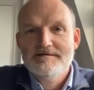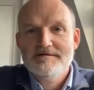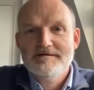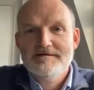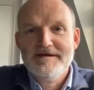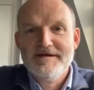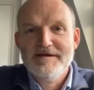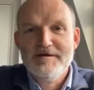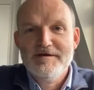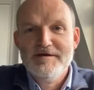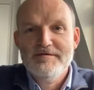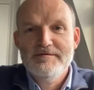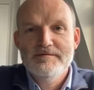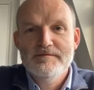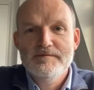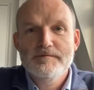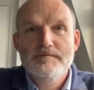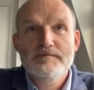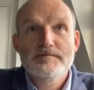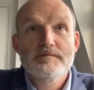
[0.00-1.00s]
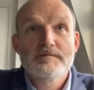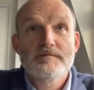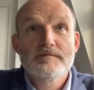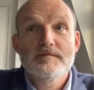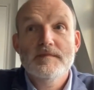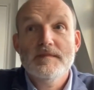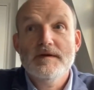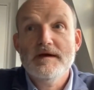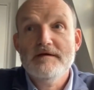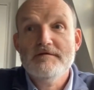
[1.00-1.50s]
Thank you,
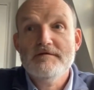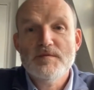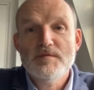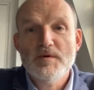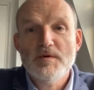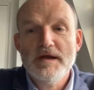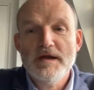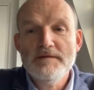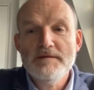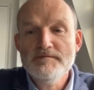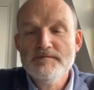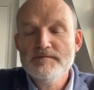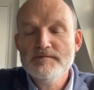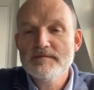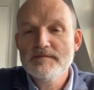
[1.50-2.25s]
everybody,